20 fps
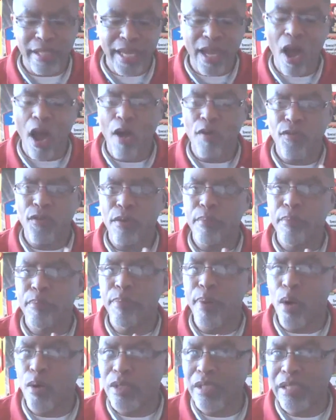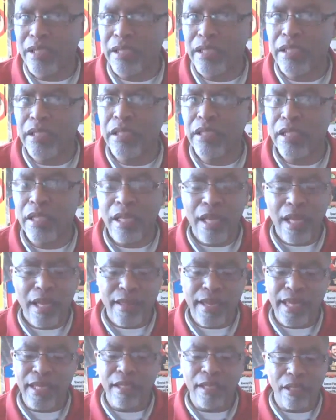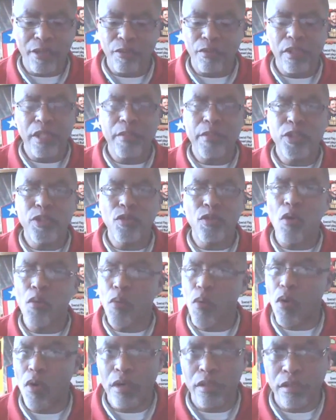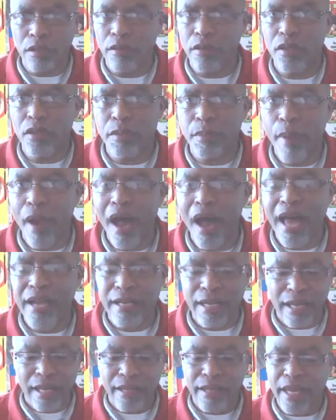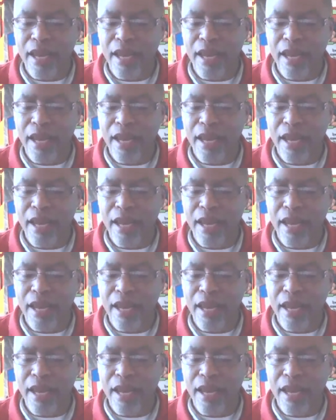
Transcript: They offer bonuses. They literally would do awards on the spot. They